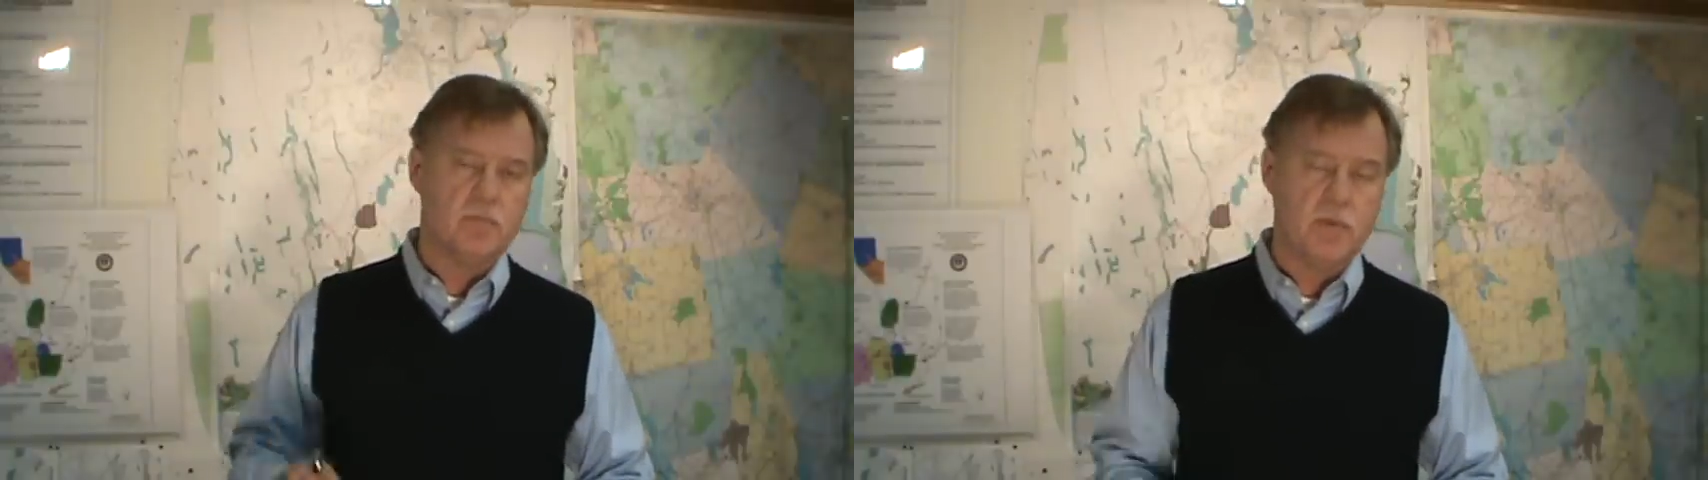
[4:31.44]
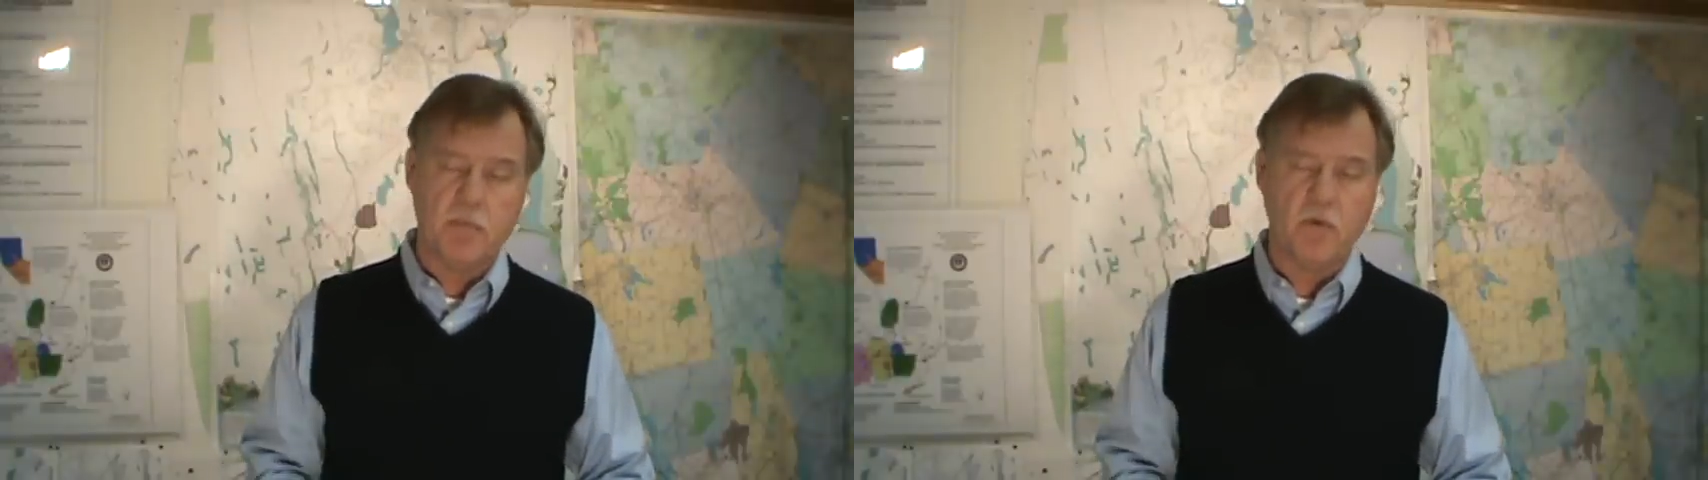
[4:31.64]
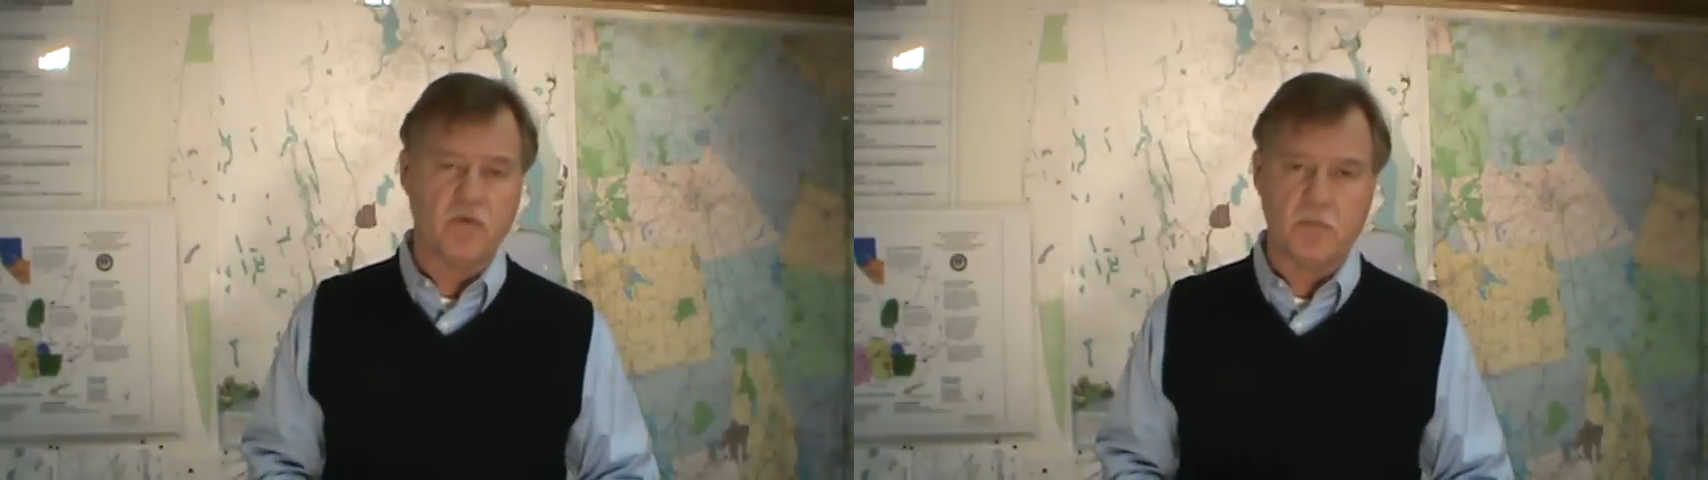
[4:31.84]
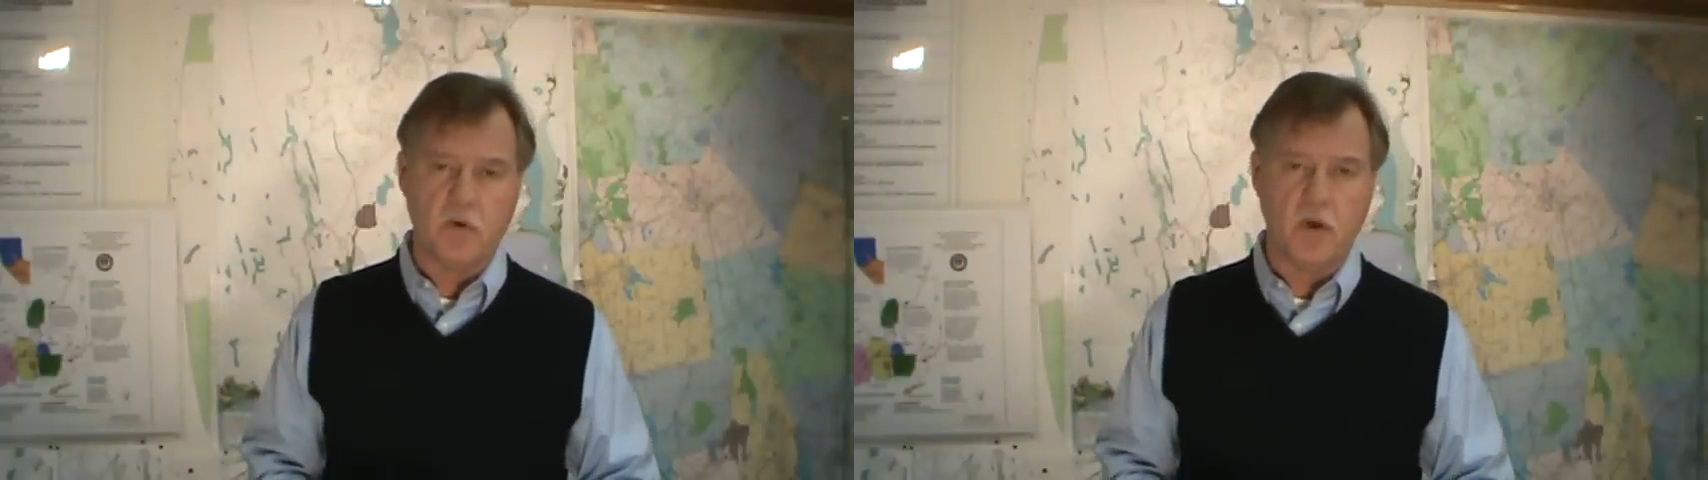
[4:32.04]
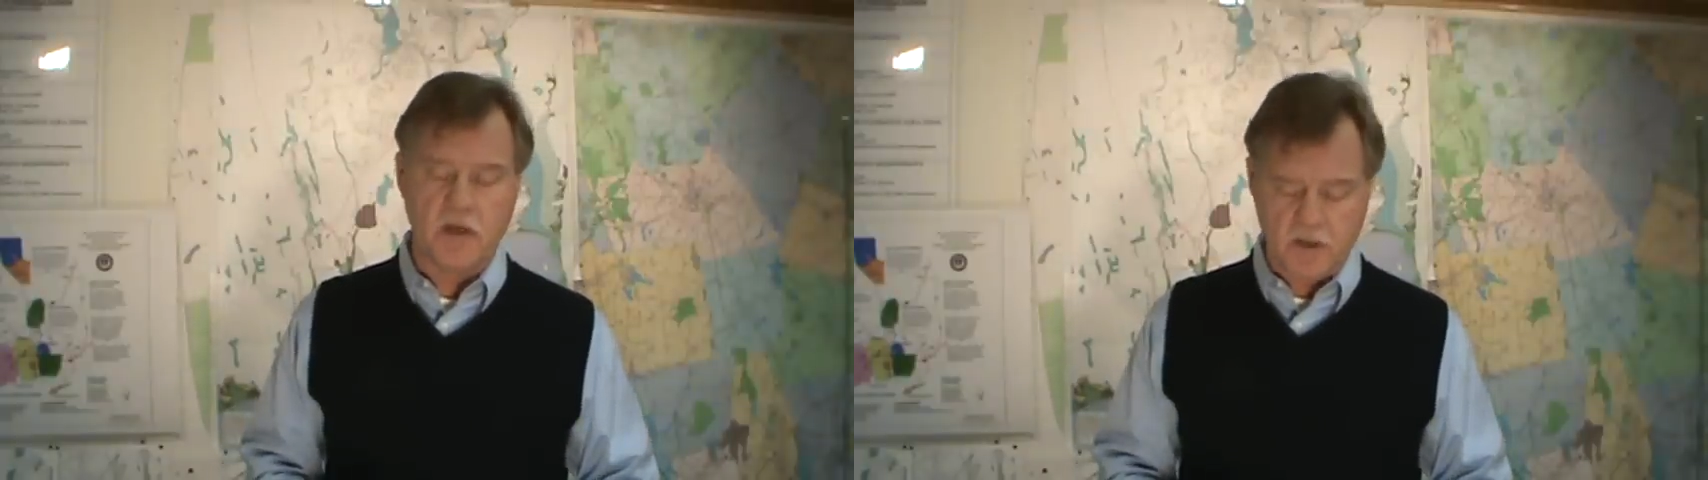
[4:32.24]
People from
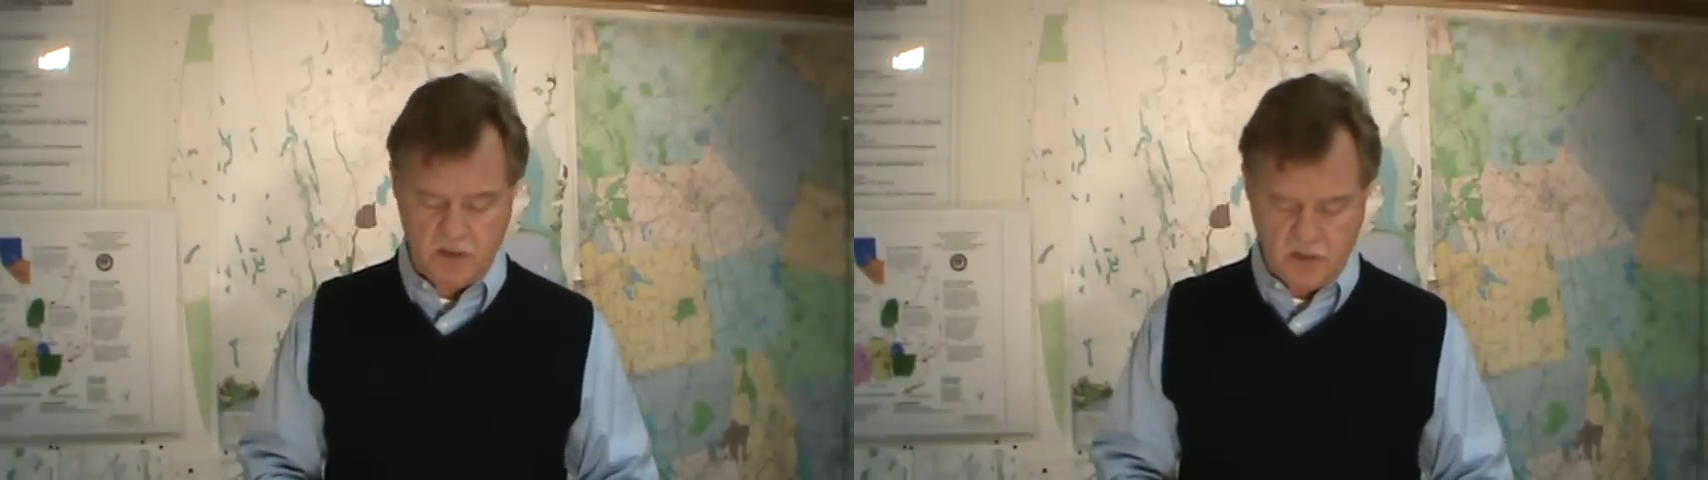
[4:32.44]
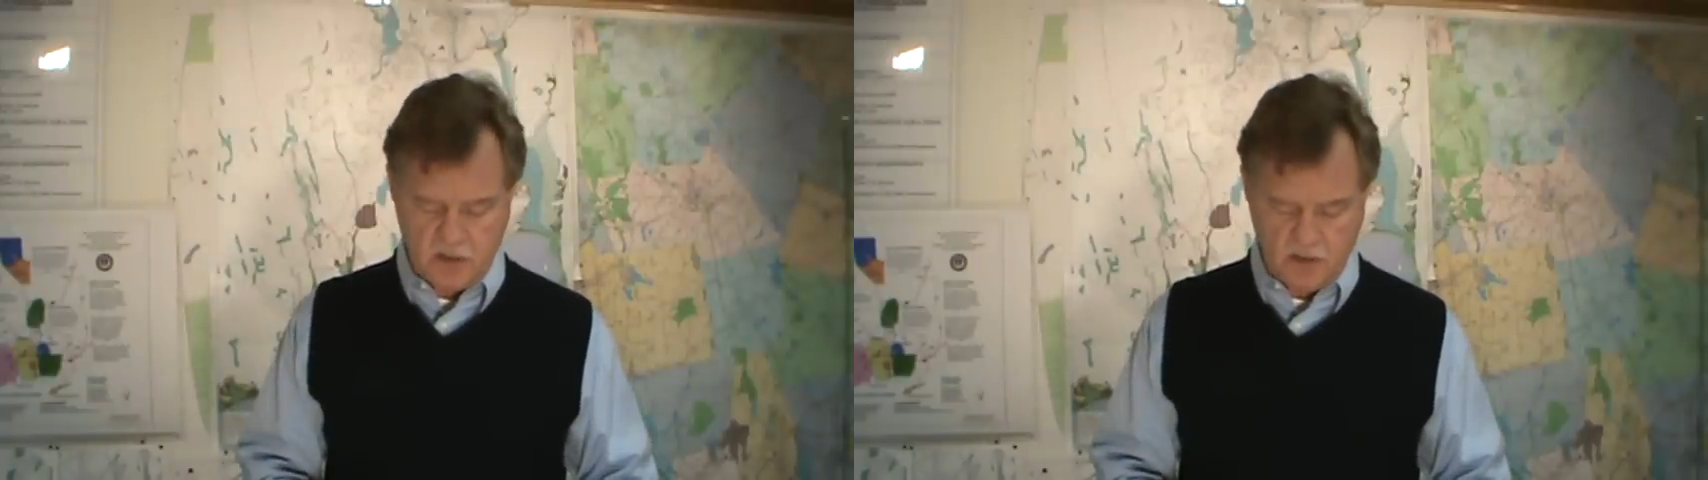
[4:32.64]
New London